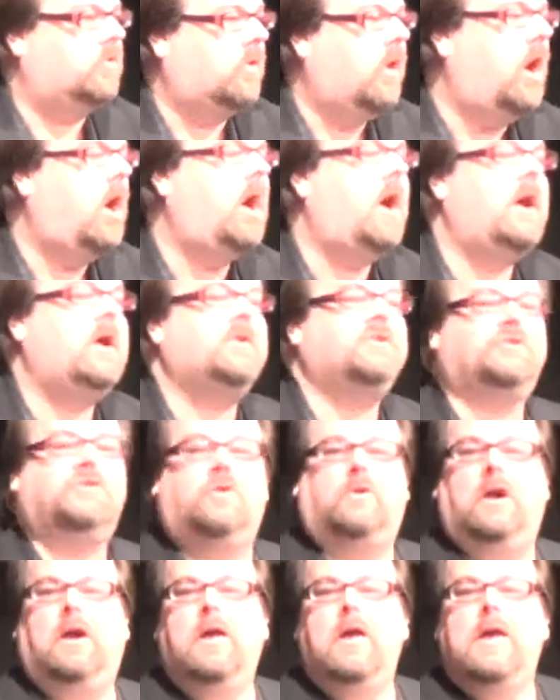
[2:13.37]
cross,
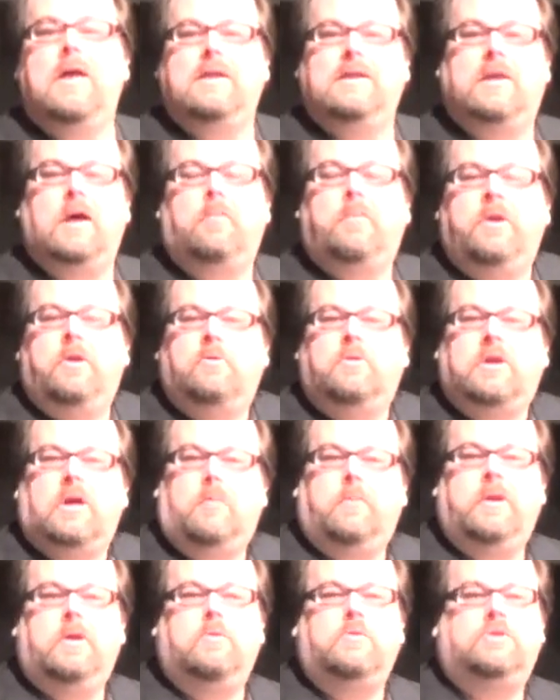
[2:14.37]
or a
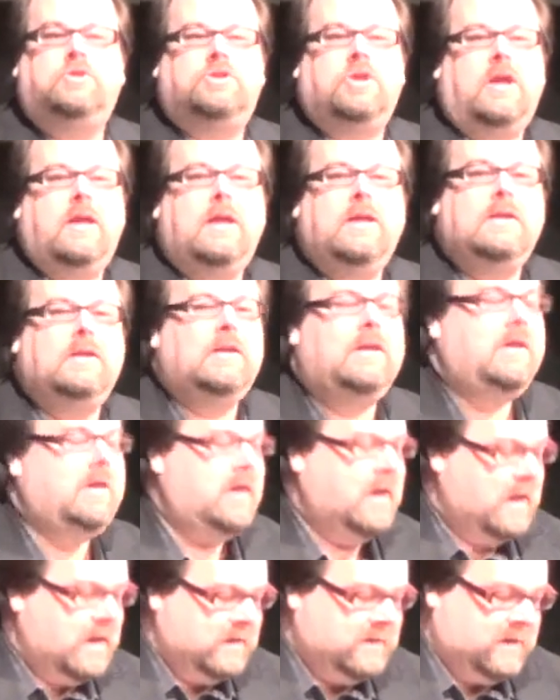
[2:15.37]

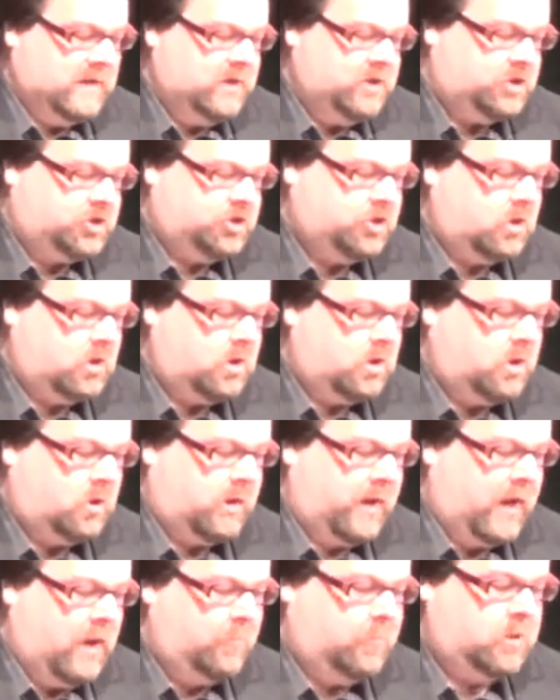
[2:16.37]
WWJD t-shirt,
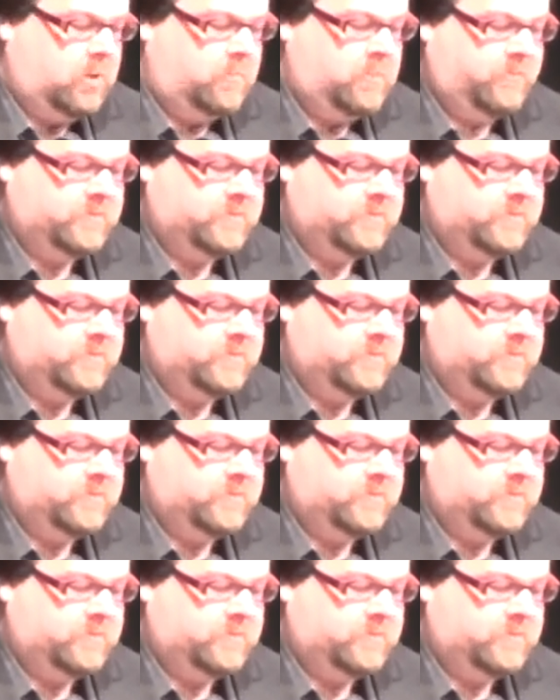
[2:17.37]
or emblem